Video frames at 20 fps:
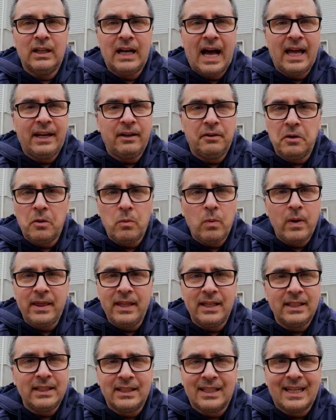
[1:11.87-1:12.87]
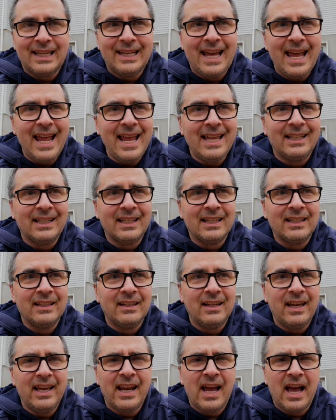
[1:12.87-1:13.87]
I don't know when this is going to end.
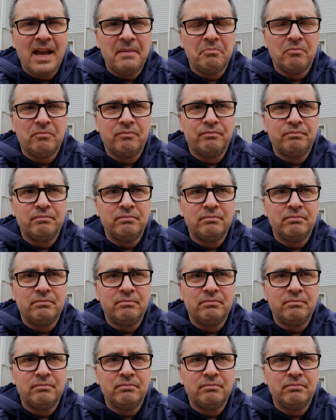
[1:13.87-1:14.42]
And I'm